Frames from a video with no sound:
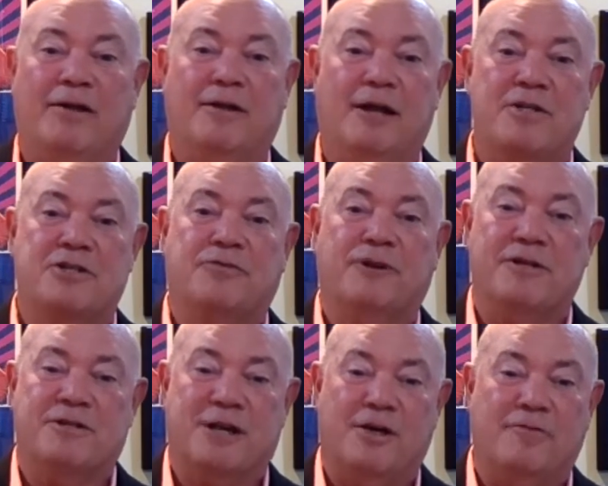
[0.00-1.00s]
lust for
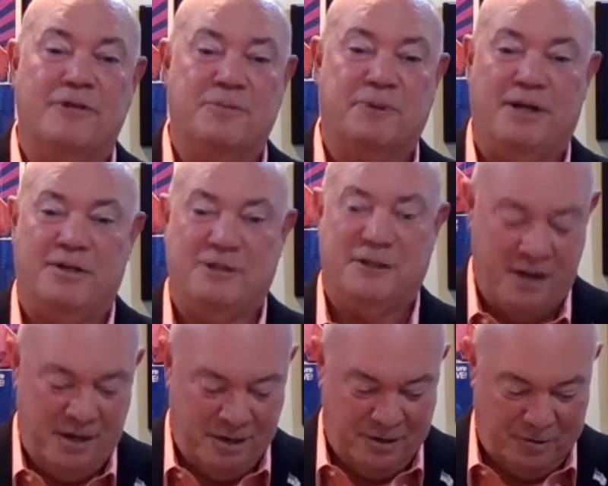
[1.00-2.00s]
this Elvis piece
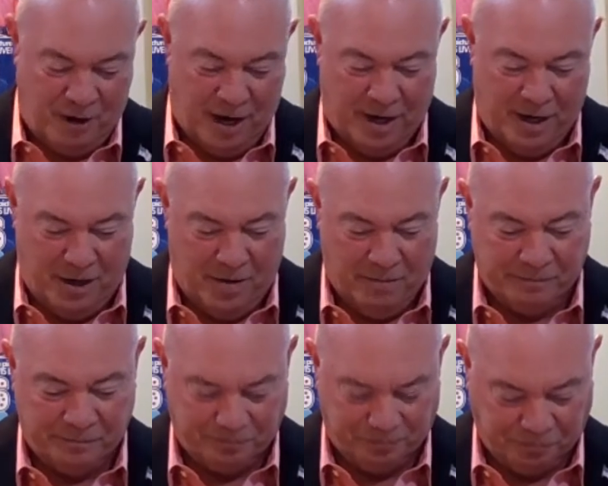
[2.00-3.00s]
right she a
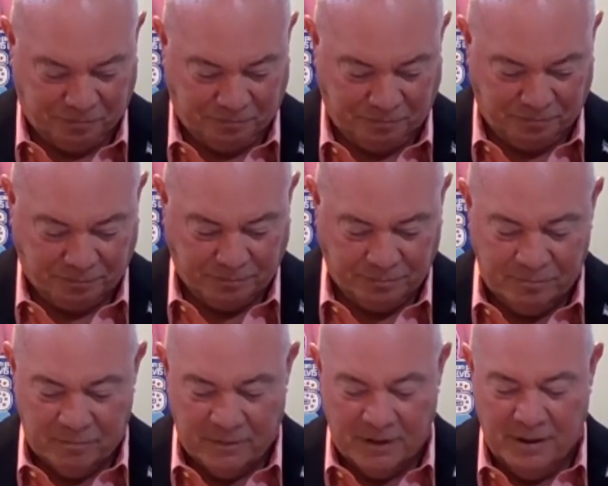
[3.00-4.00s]
huge Elvis
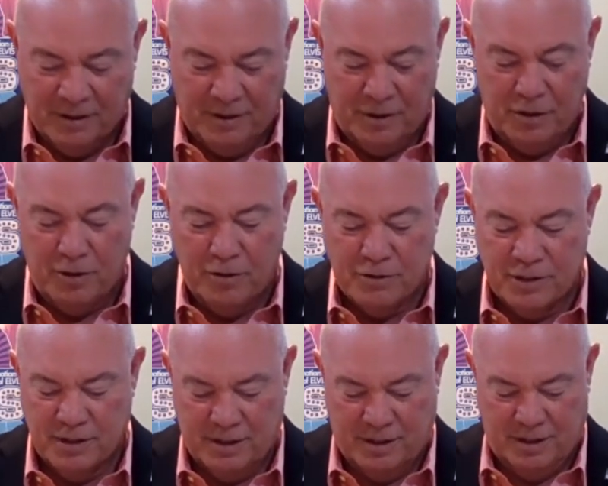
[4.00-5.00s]
fan. I mean, she huge. had an
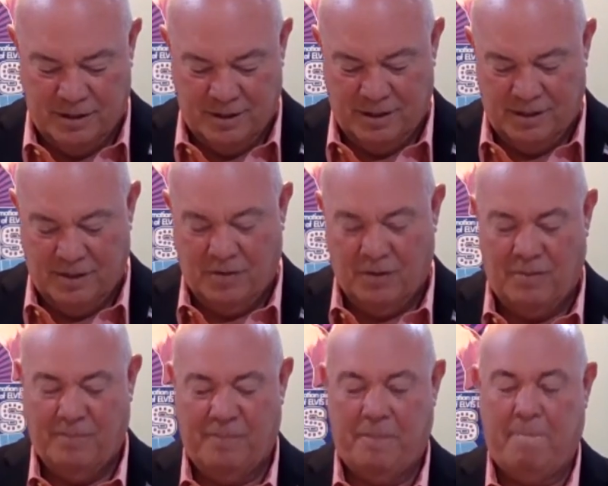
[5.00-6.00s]
Elvis purse and
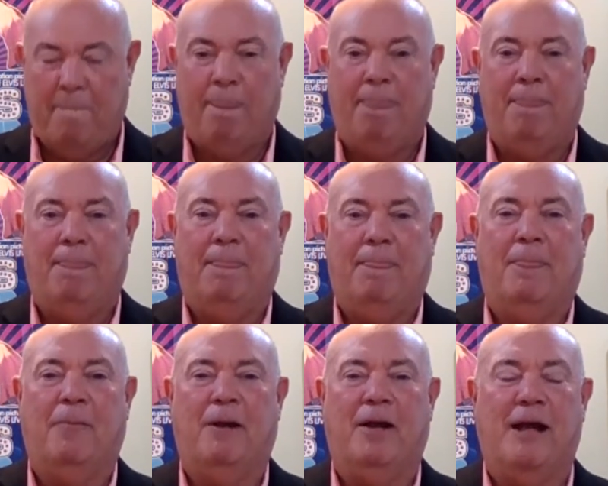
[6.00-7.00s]
everything.
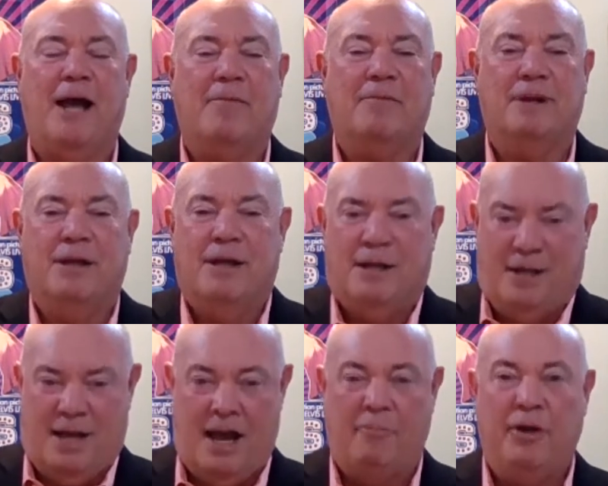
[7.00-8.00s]
Well, I,
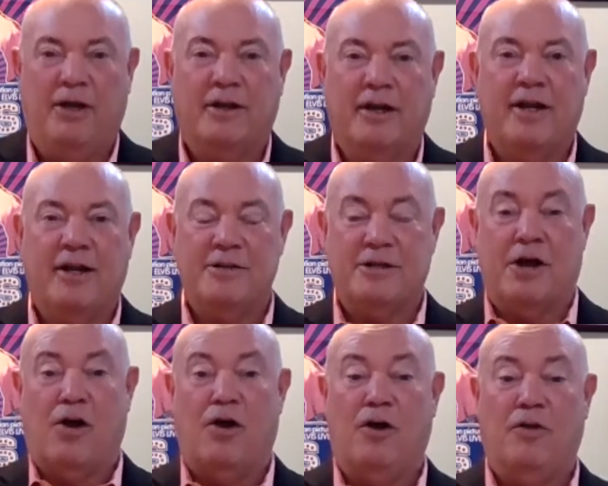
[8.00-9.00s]
I'm not going to get into
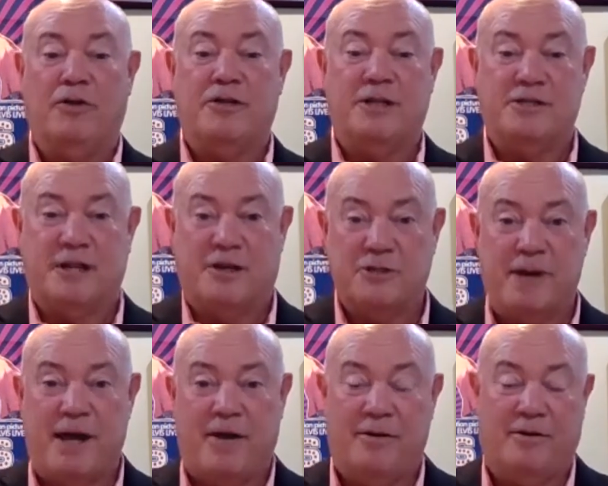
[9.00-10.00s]
all the details
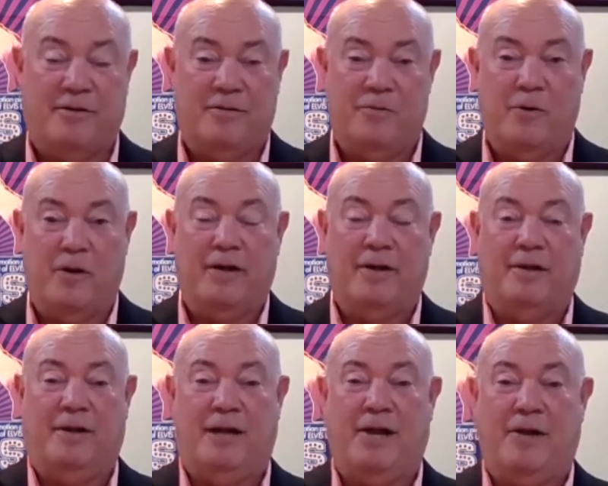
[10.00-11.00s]
about what
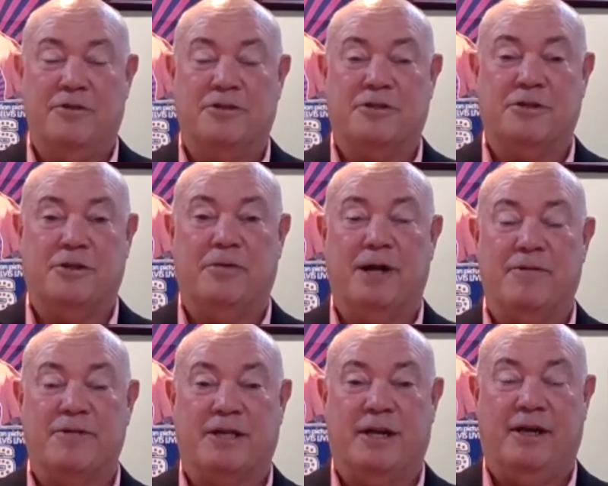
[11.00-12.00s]
I used to do when I was
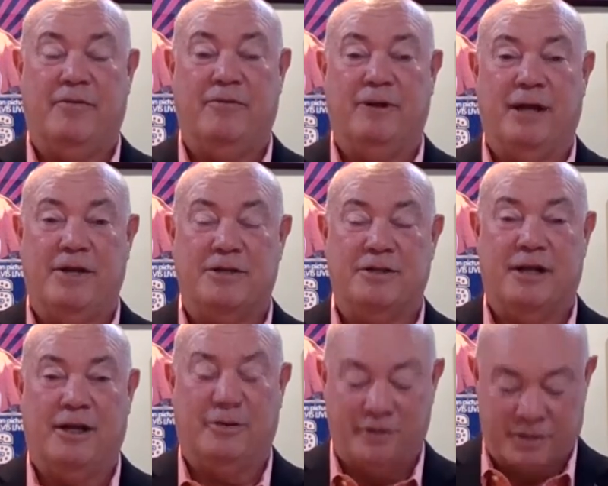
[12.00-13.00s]
a kid in relation to
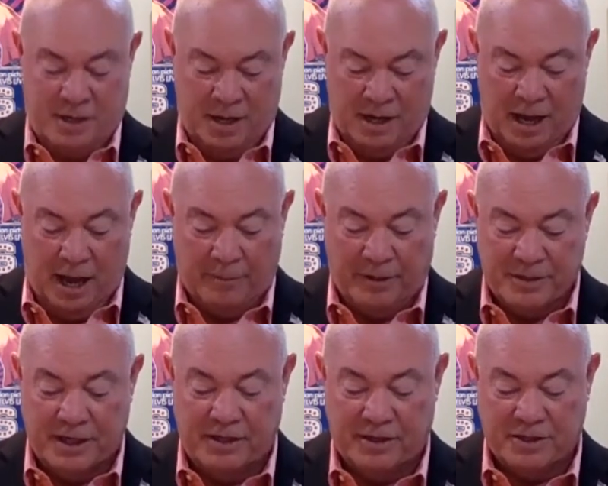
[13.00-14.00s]
Elvis. I'm going to
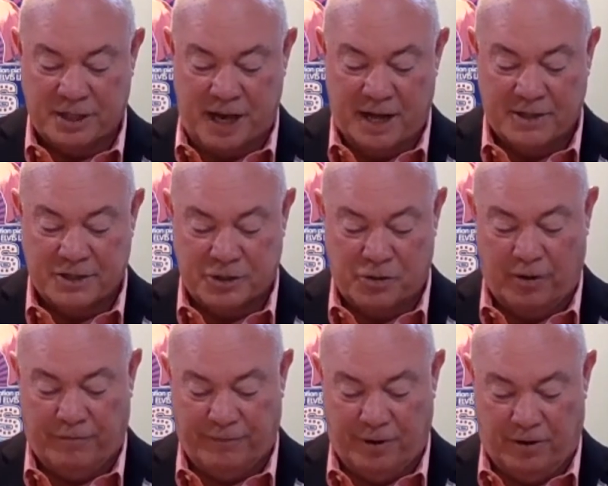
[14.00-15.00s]
tell you a sad
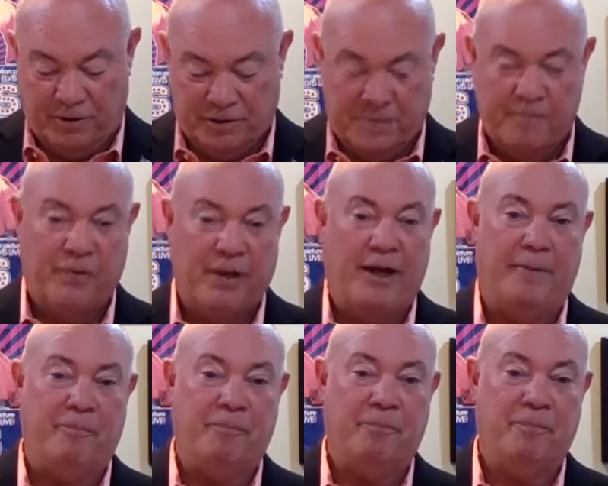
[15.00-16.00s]
story 1st
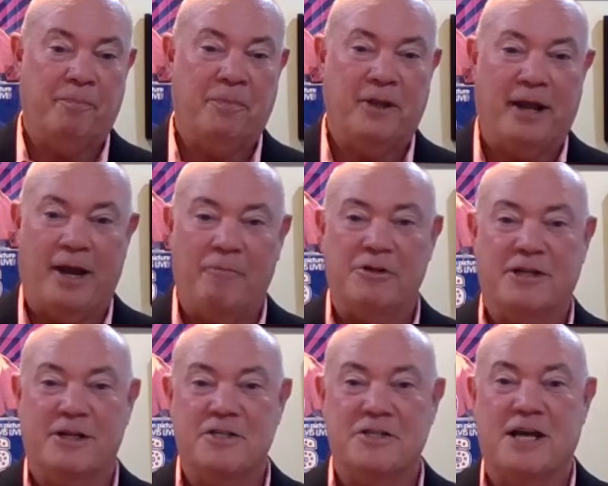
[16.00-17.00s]
um, yeah, I'm going to tell
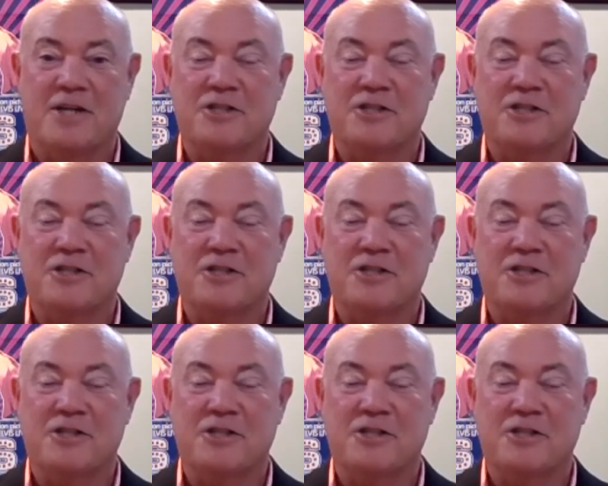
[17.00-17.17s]
you a sad